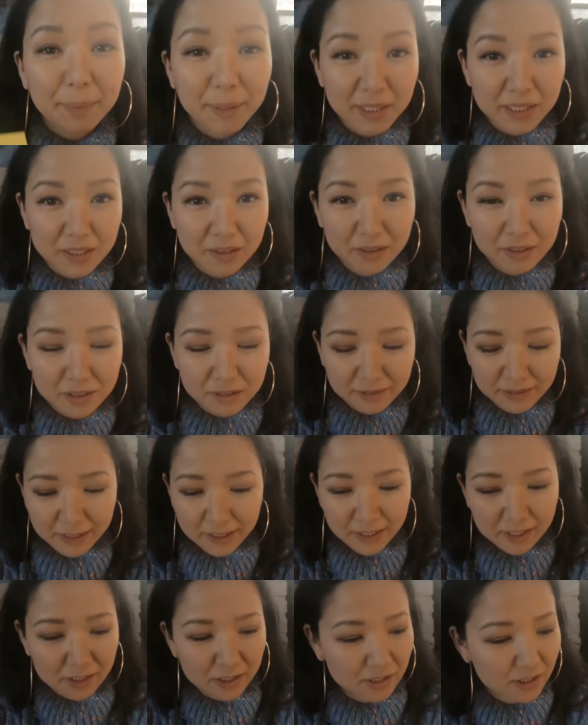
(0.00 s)
the place looks
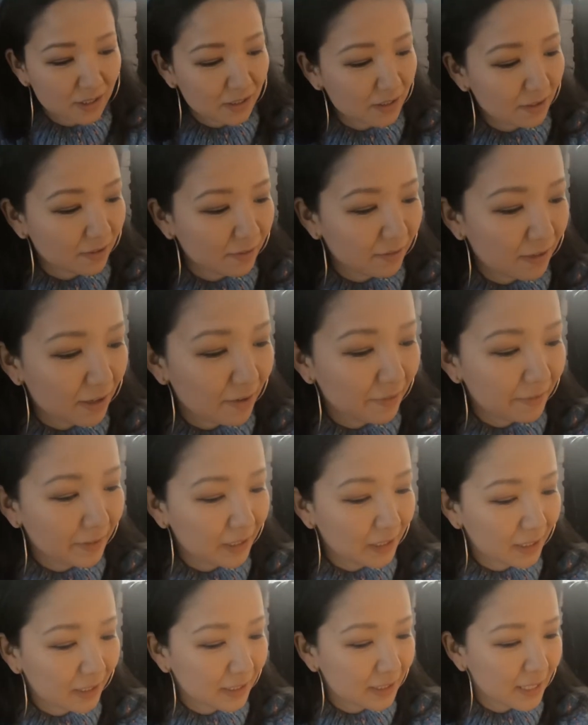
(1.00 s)
really interesting so far. I'm
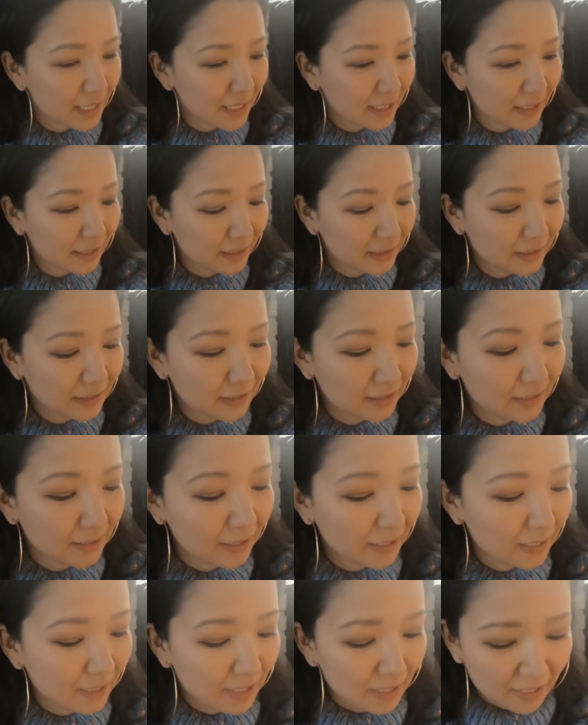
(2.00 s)
very excited.
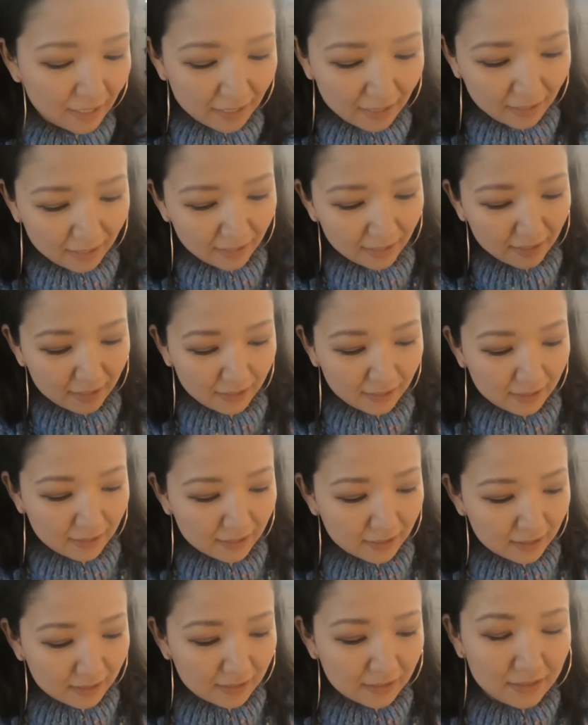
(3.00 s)

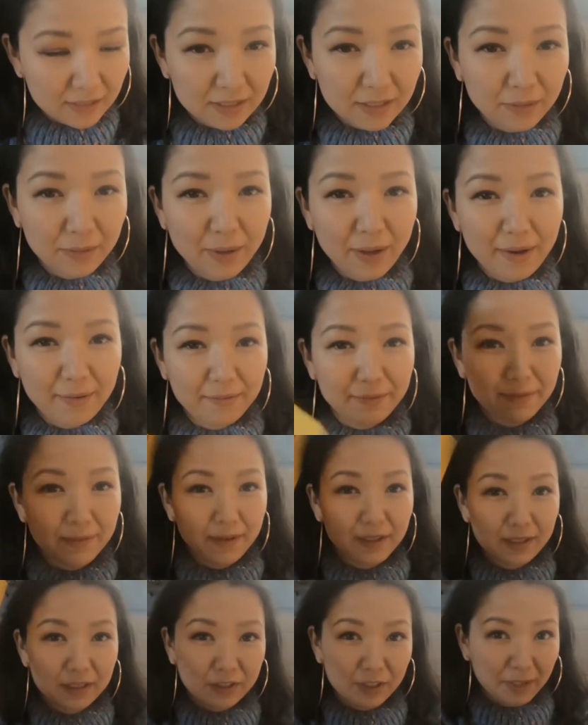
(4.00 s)
And we have
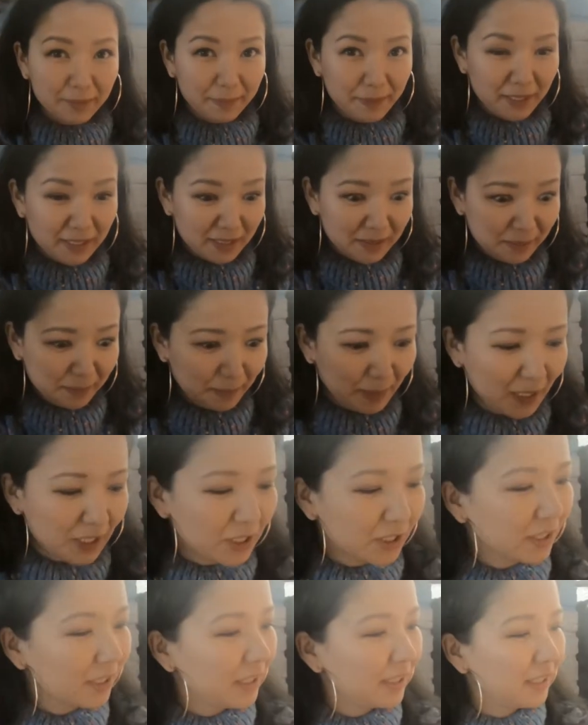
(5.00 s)
uh, Japan
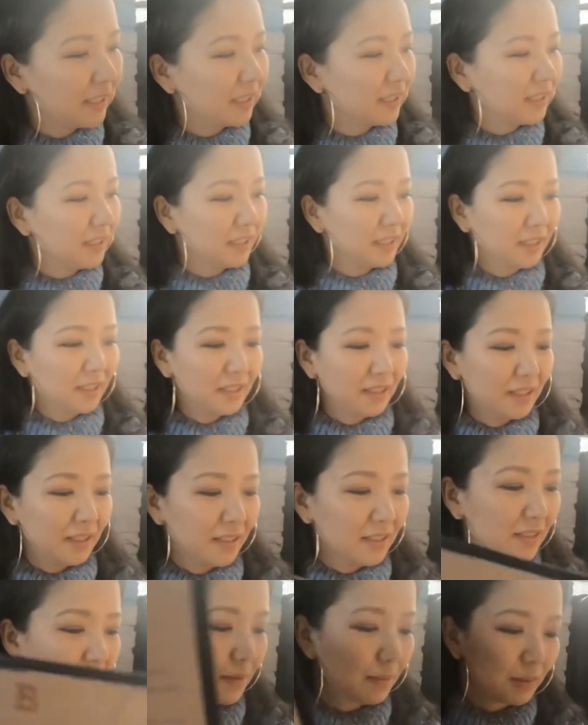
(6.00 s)
special
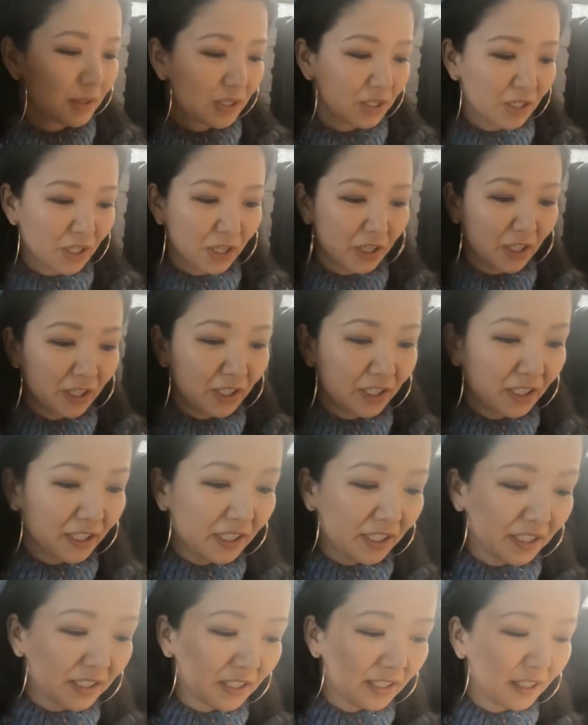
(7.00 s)
here, some
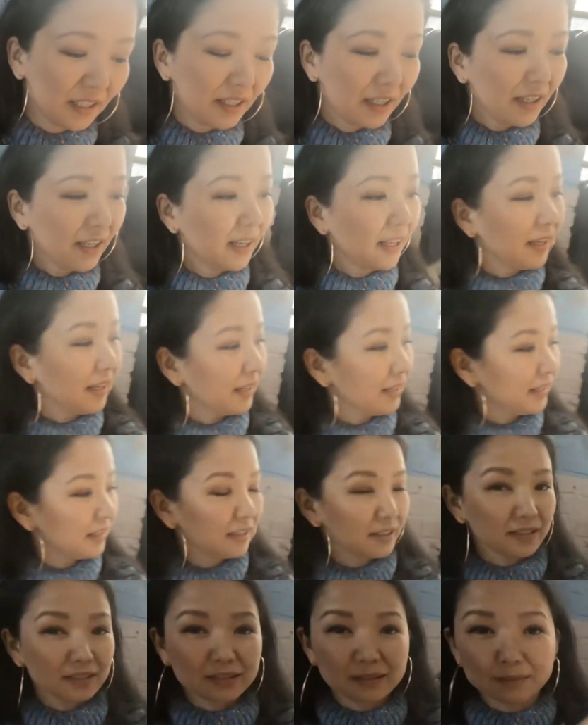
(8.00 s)
starters,
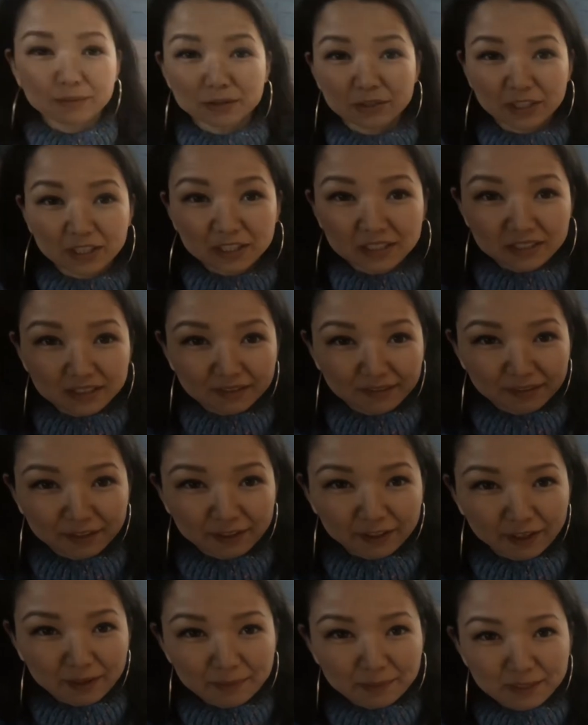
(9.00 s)
and some drinks if
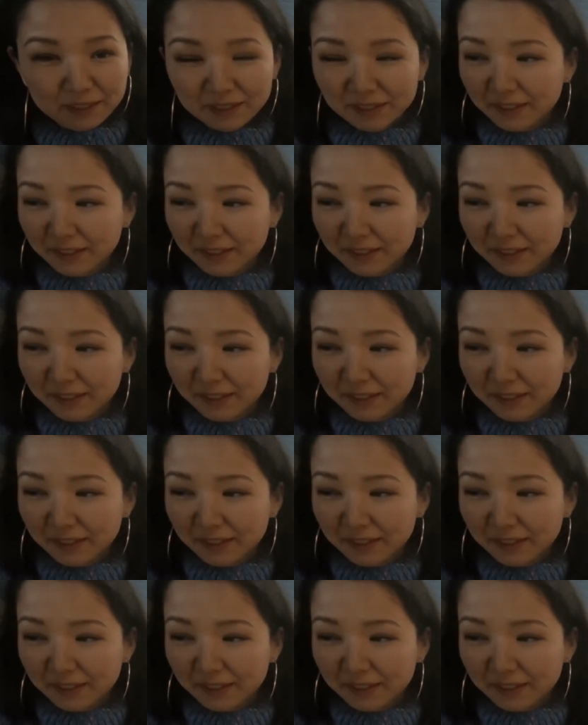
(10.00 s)
you're up